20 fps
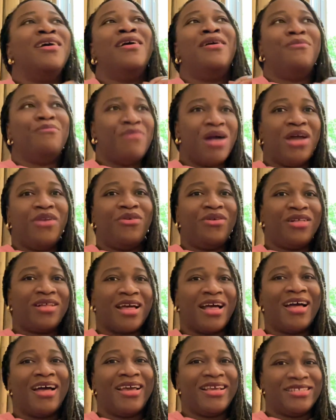manual
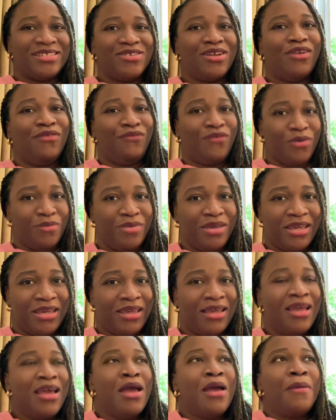car is not for
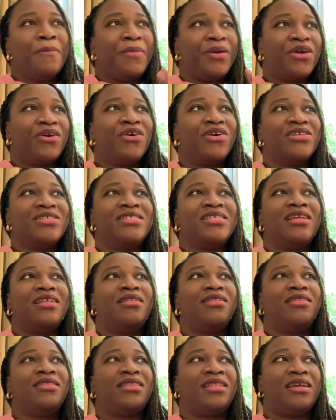me, because
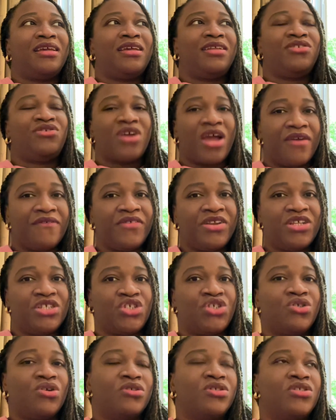the driving
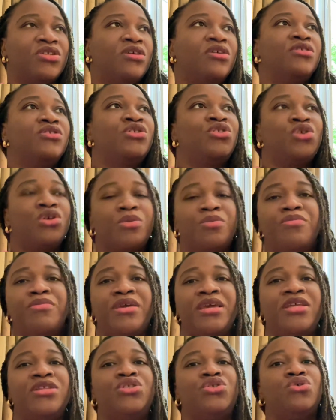instructor took
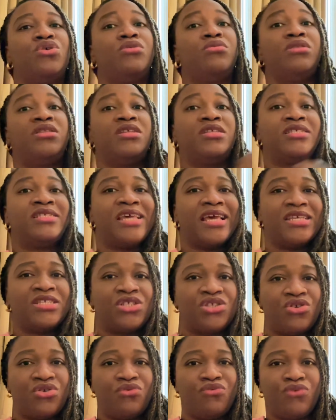me to the
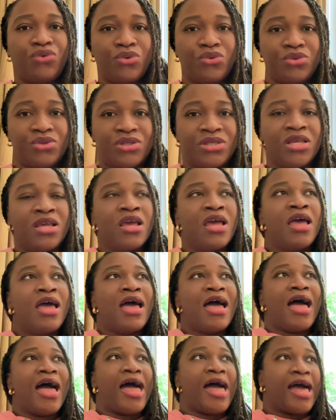test route,
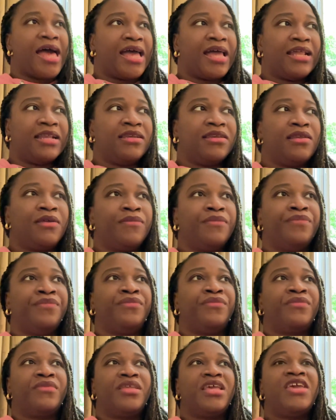and
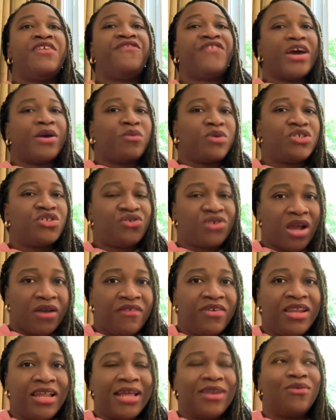if I was
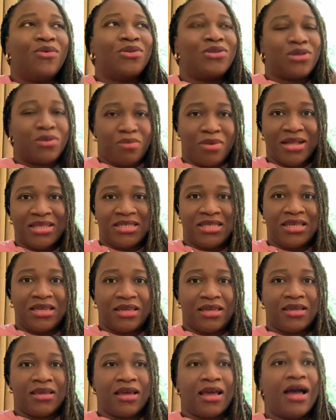driving an
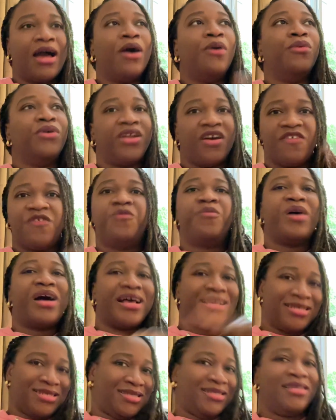automatic, I would have
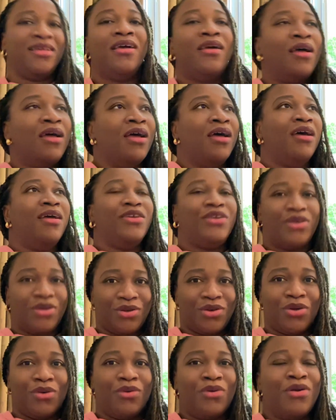passed,
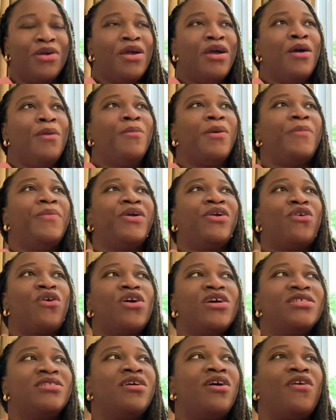But
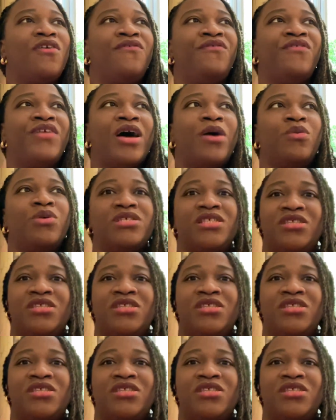because of I was